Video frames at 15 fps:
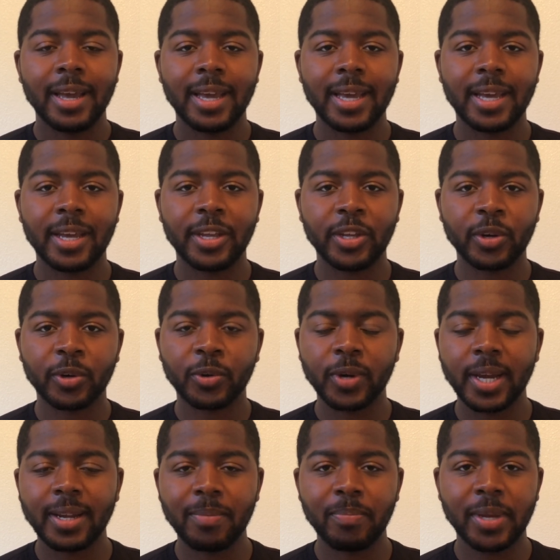And your
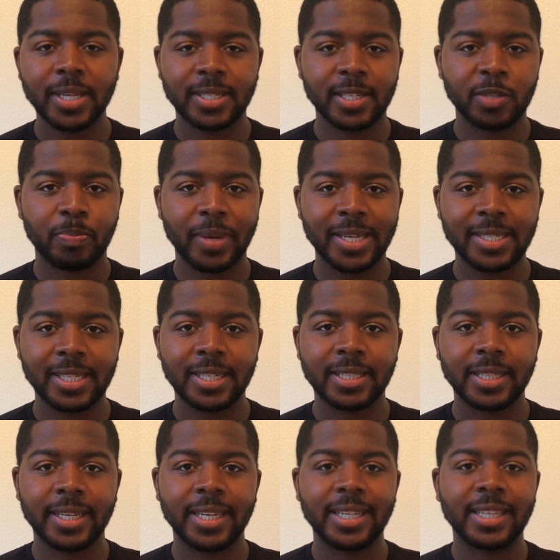credit mix is
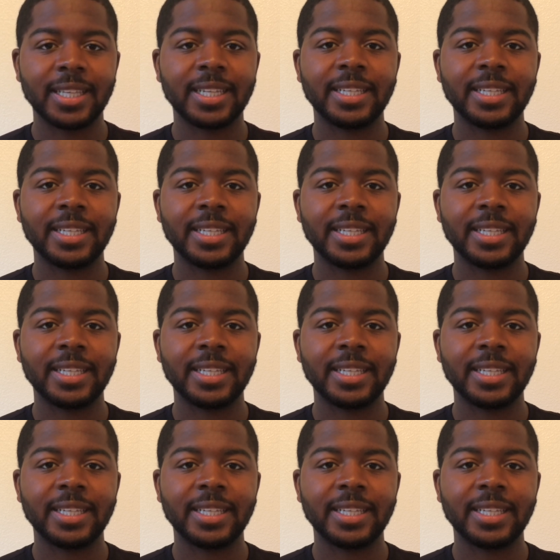basically the